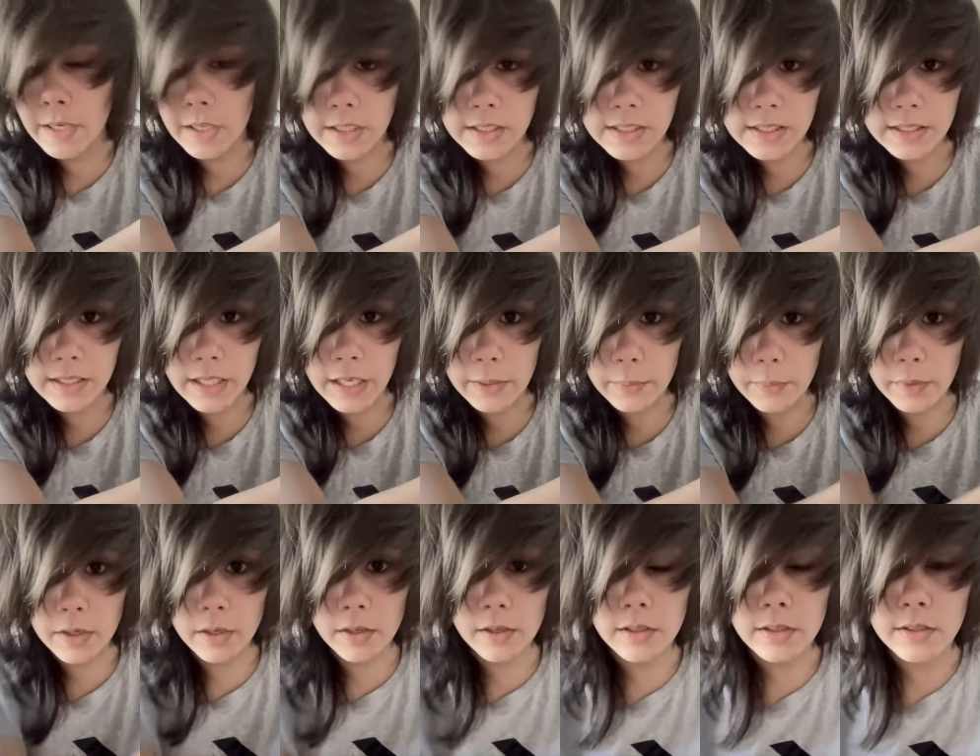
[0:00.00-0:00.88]
parents and I,
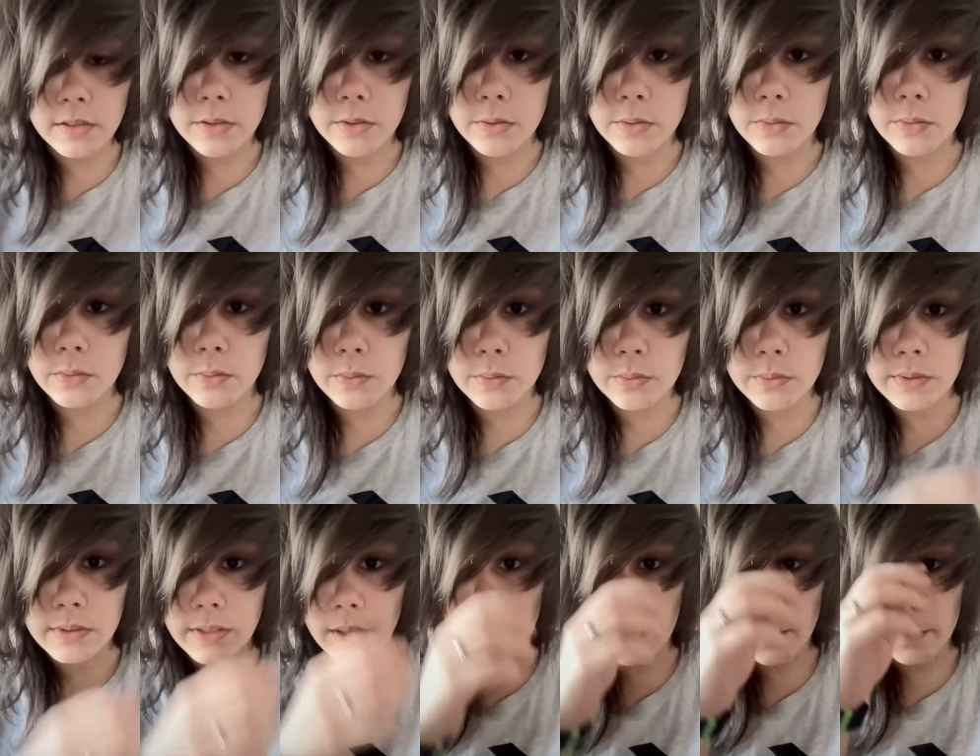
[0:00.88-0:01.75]
we're gonna do
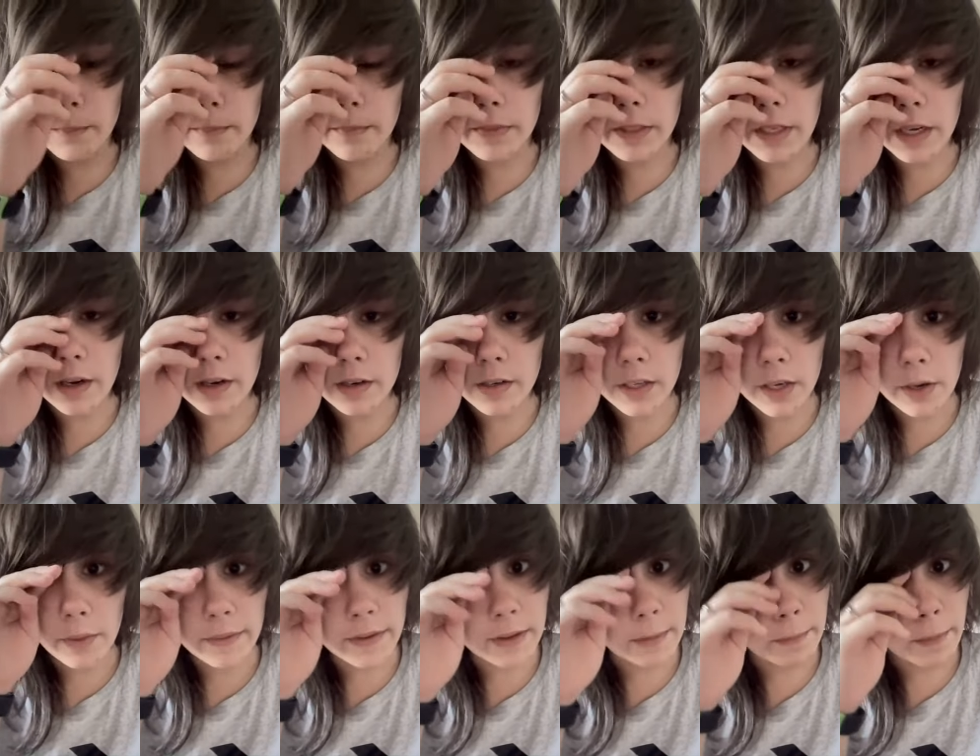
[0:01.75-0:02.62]
some
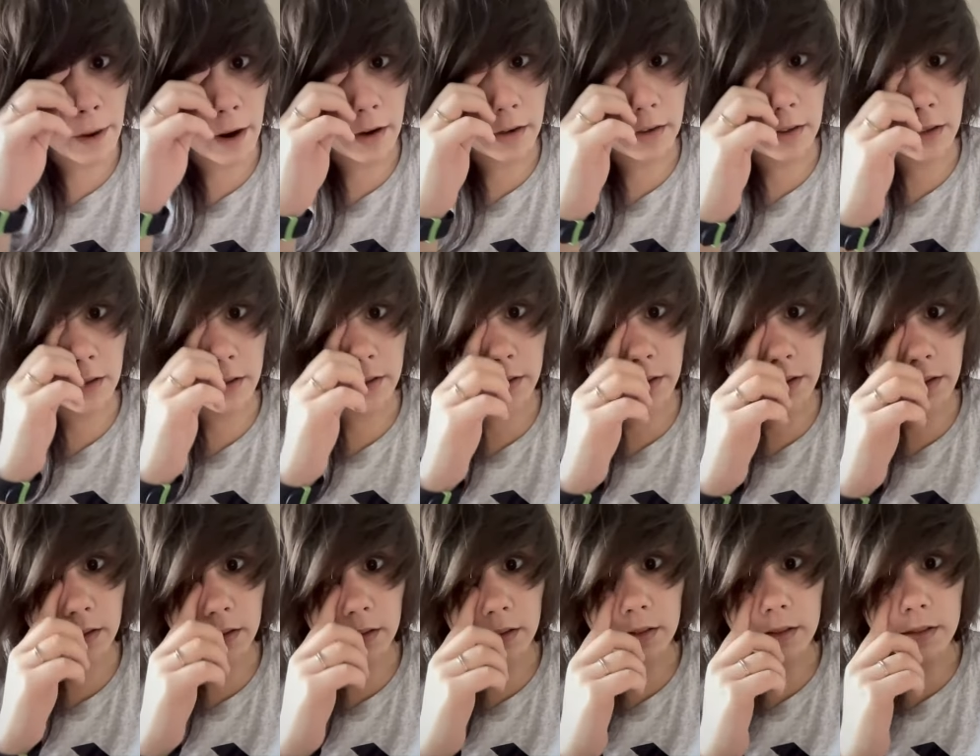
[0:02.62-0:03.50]
cardio at the park.
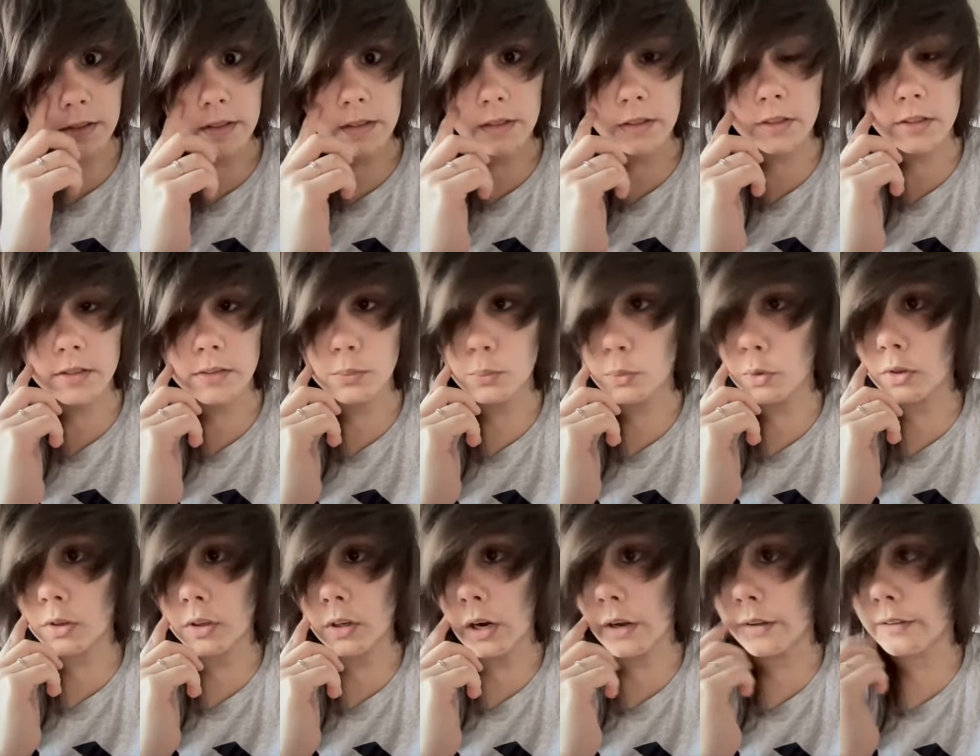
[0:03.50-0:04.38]
Just
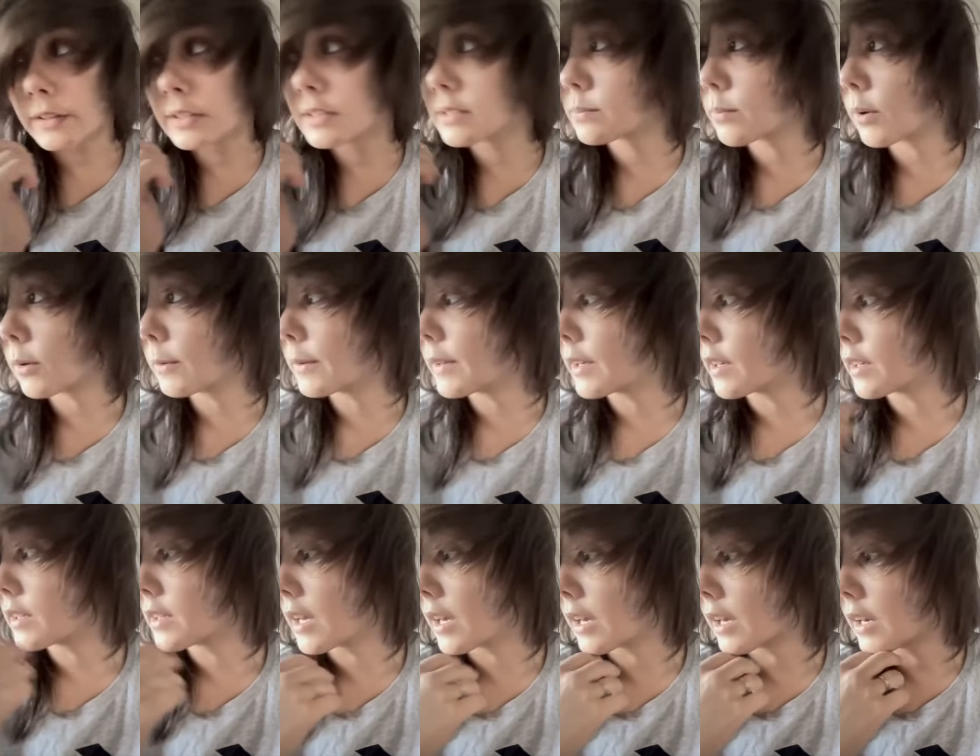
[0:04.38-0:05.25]
walk around, it's probably
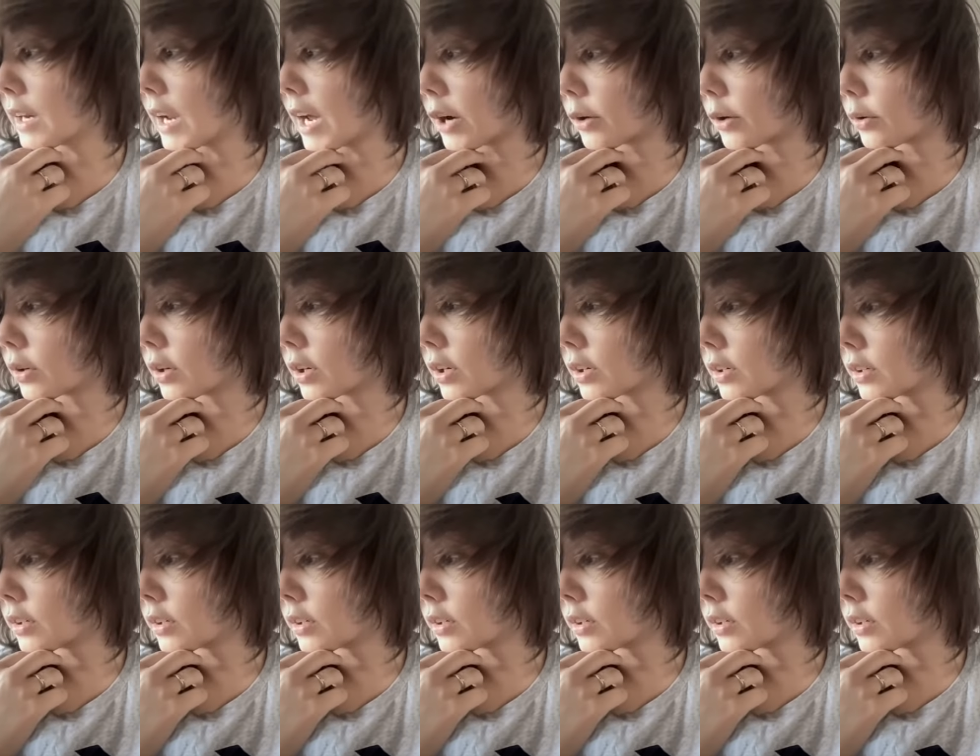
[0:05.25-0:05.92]
gonna take an hour.